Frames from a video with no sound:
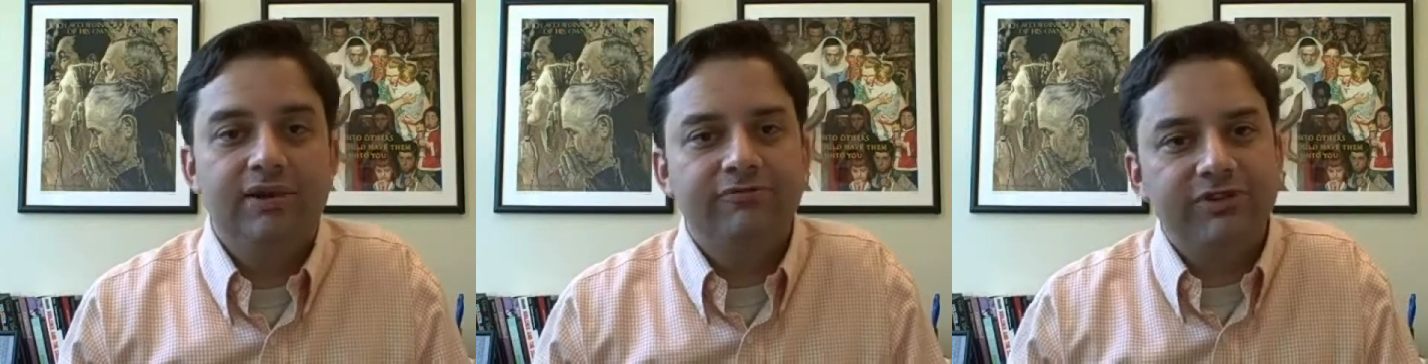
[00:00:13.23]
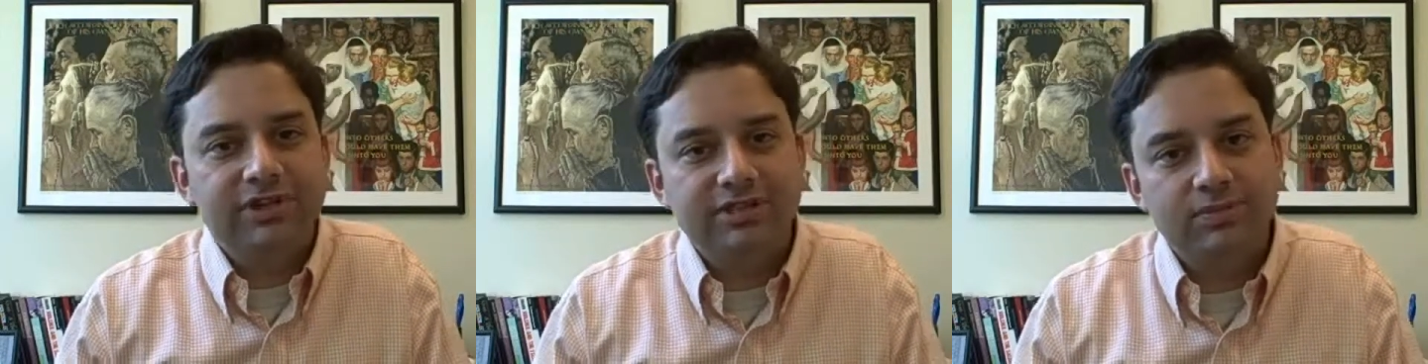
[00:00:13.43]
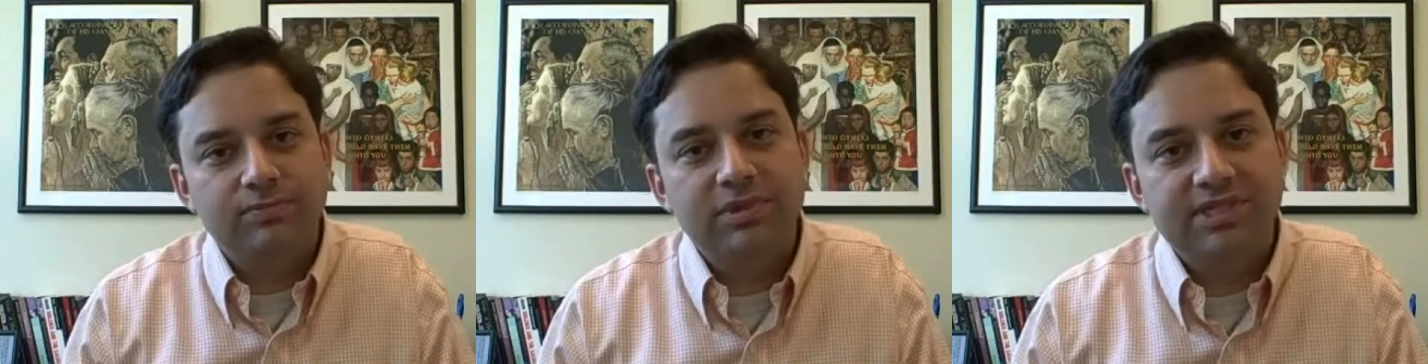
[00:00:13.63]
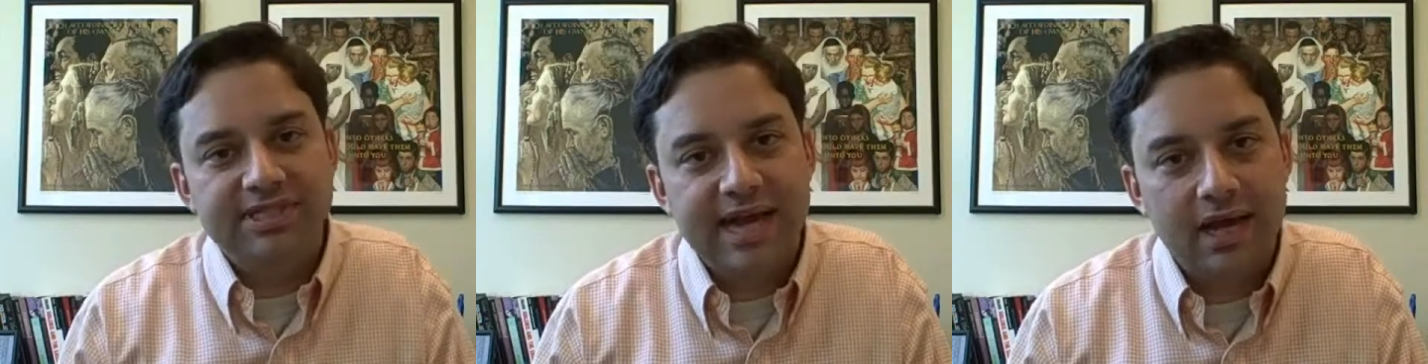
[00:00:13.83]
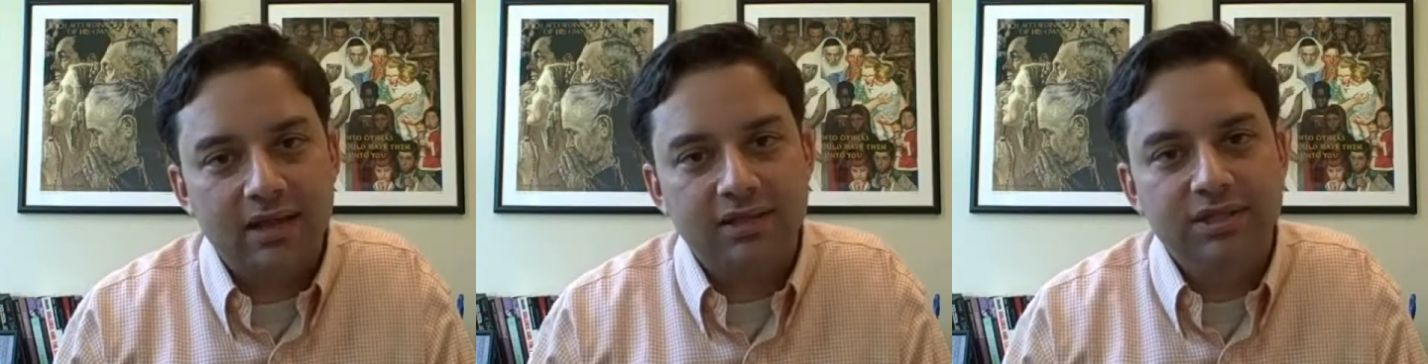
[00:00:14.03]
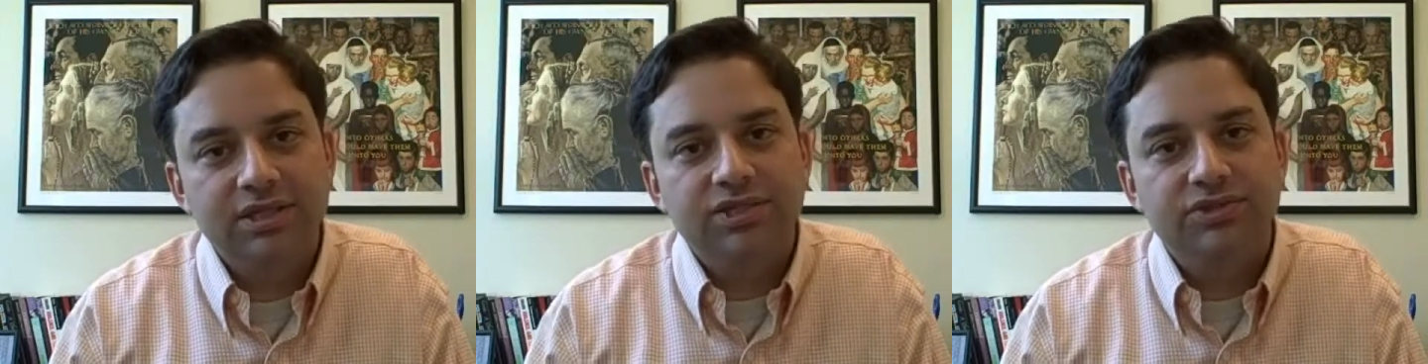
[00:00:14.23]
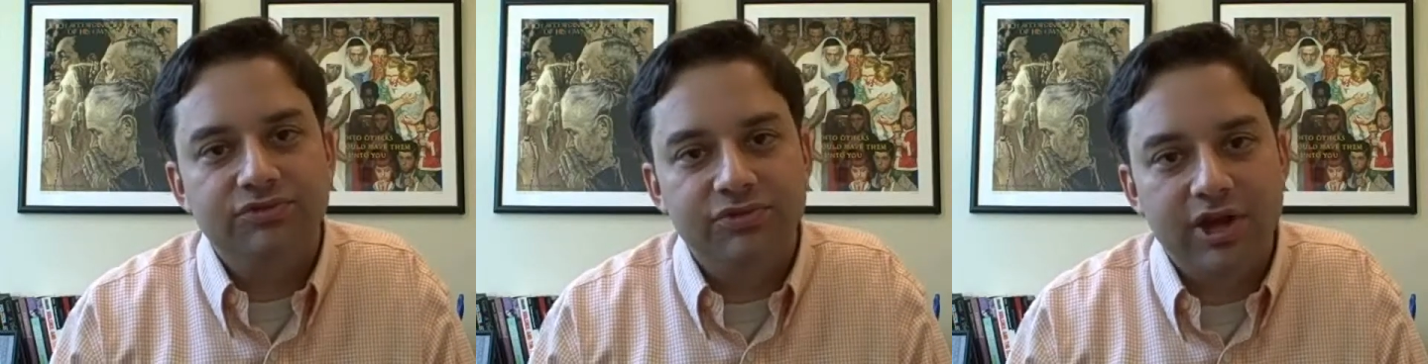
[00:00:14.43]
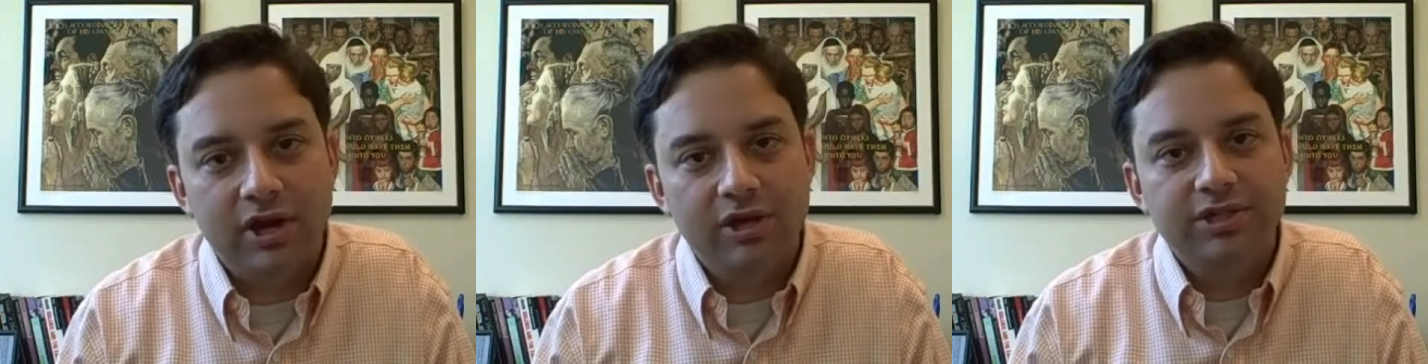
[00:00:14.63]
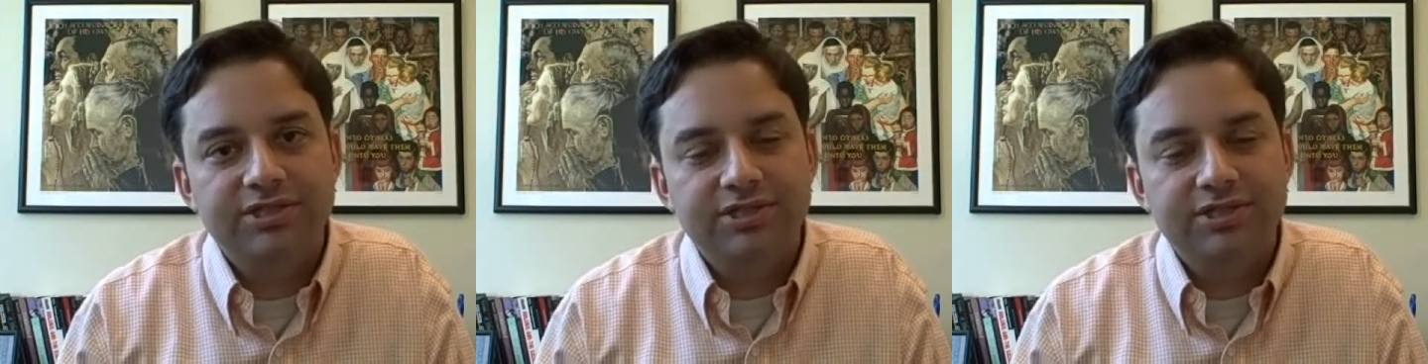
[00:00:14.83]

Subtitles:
A victim mentality is very